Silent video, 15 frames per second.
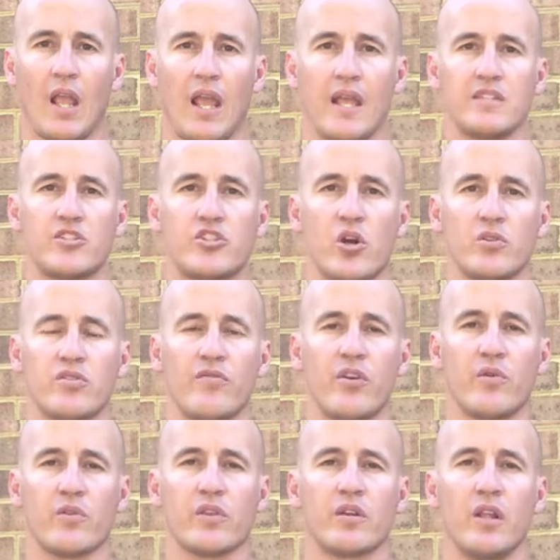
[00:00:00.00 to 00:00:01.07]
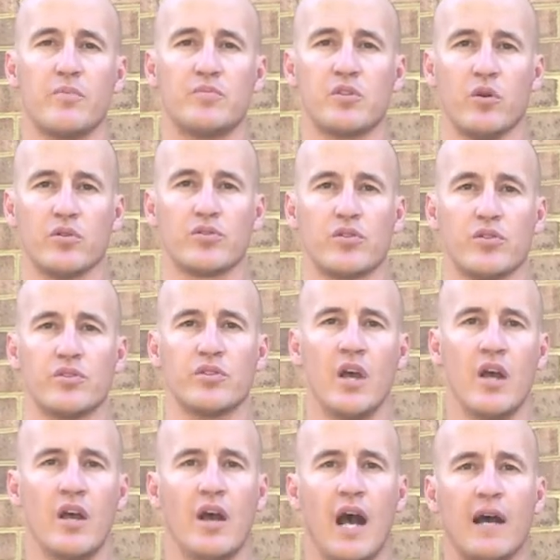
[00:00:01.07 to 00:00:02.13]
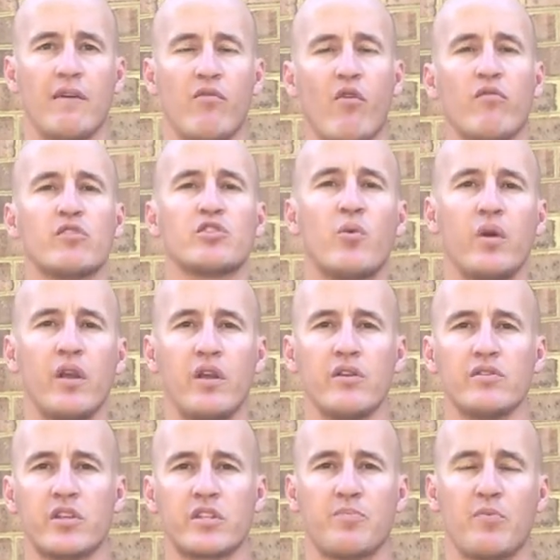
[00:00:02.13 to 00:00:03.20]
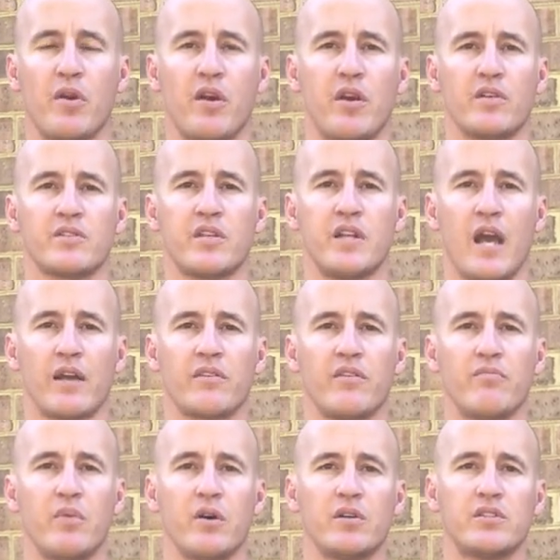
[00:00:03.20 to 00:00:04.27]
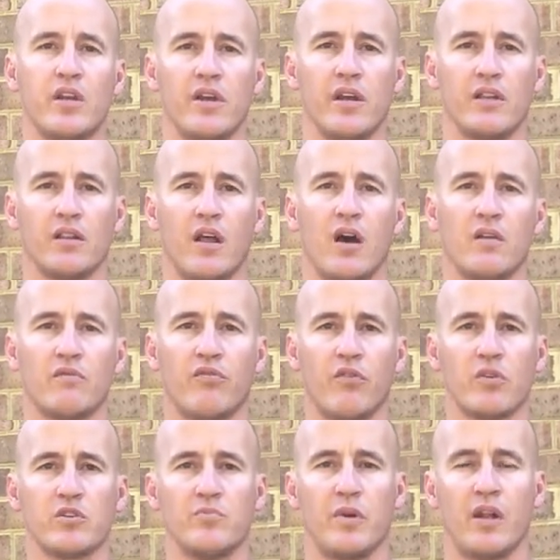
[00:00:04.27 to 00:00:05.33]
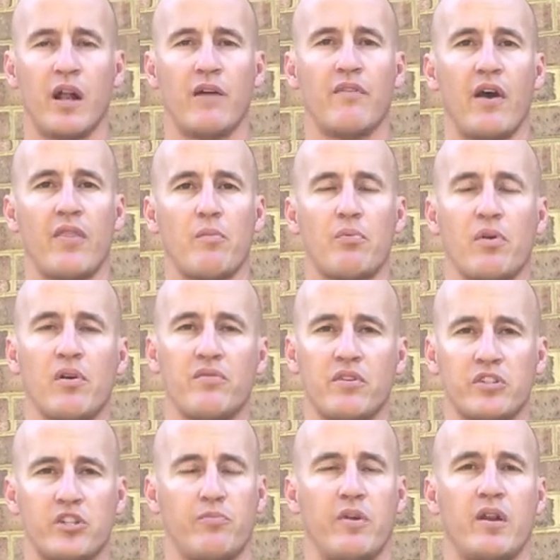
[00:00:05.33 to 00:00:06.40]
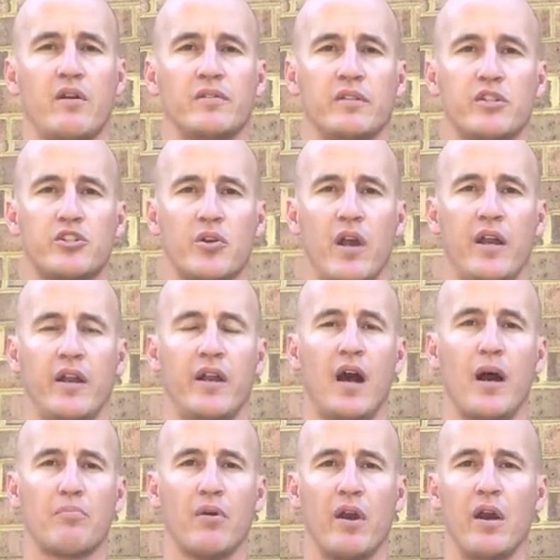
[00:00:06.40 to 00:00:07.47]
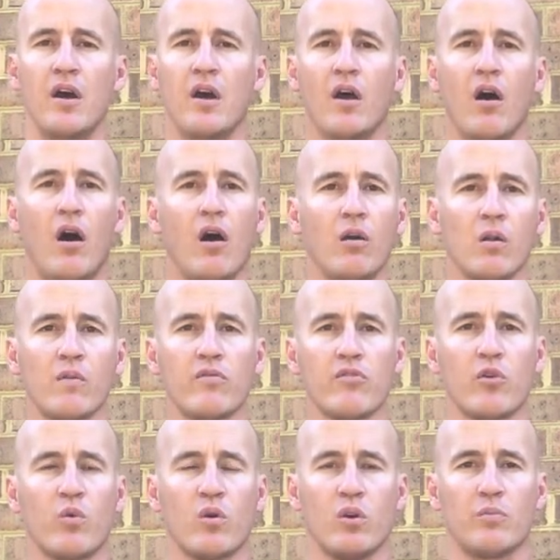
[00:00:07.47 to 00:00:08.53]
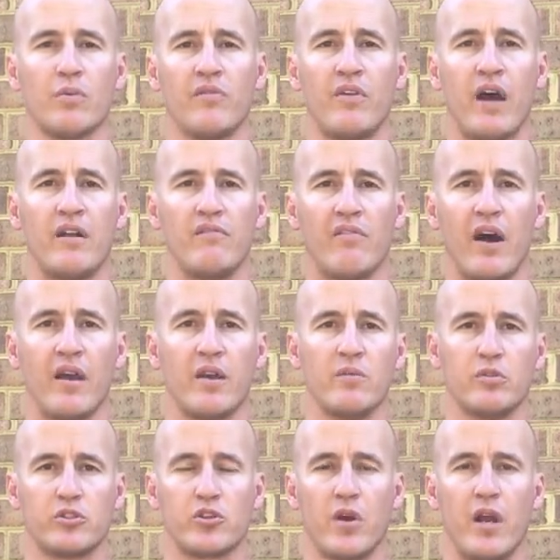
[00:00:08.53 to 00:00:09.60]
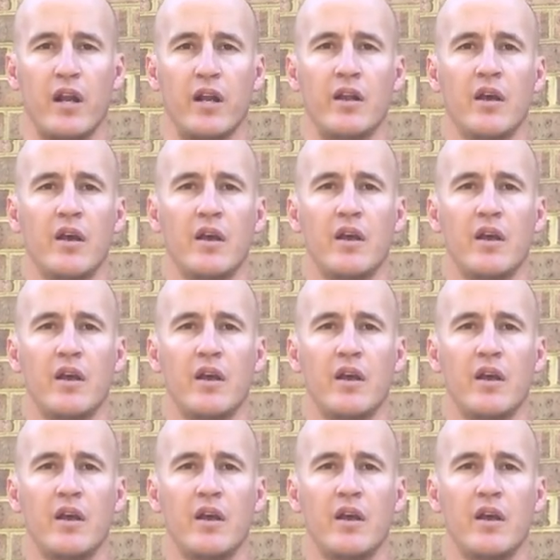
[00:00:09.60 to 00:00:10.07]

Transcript: Hey, it's Joseph here with Eclipse Holsters. I have over 20 years experience in active military and law enforcement, and I've had the privilege of being able to train and operate all over the world, providing valuable training